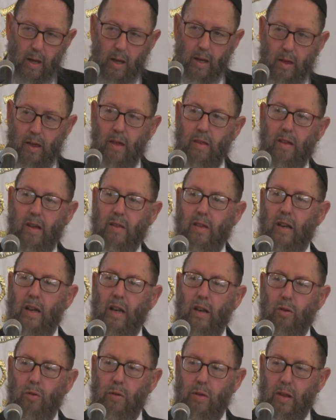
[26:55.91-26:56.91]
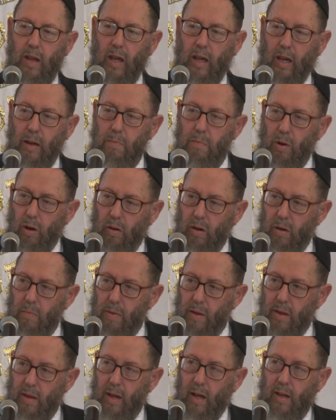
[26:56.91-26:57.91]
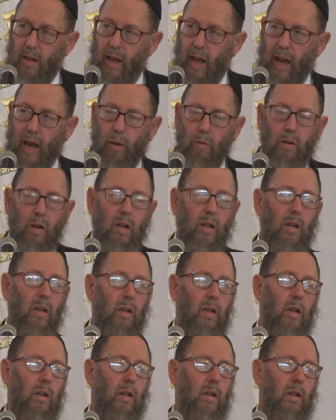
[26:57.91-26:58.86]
He says there's an interesting Gemara in Masechta Erechin.